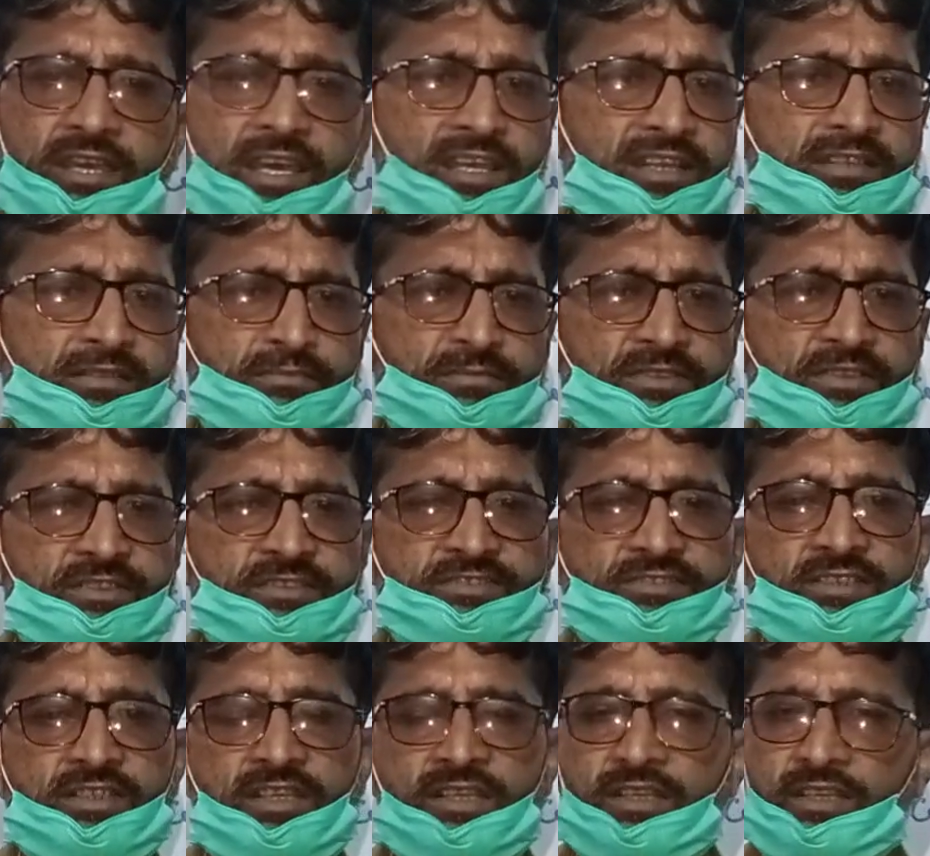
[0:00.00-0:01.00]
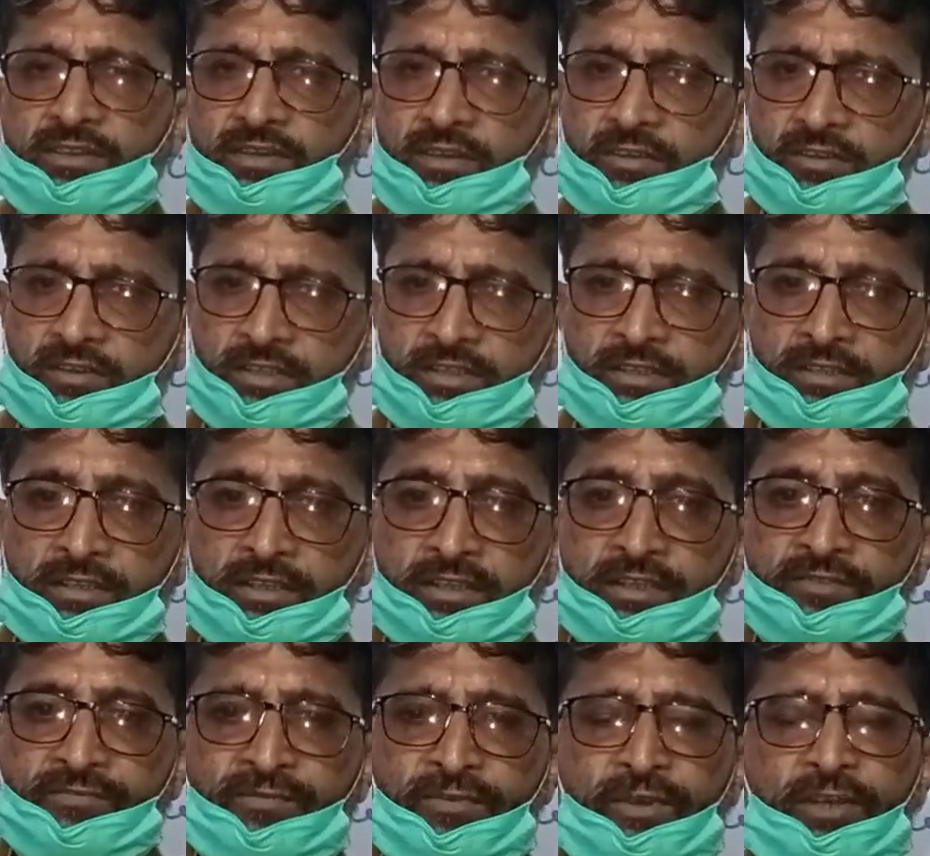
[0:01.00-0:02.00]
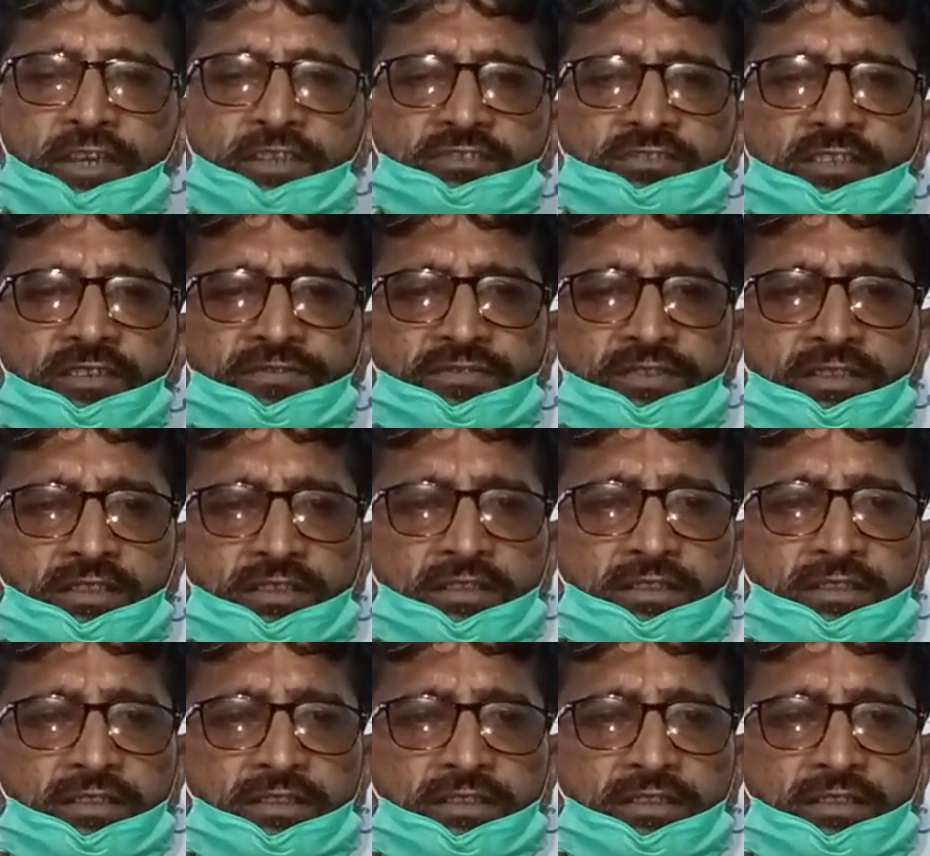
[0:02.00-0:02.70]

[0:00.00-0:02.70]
animals, or in philosophy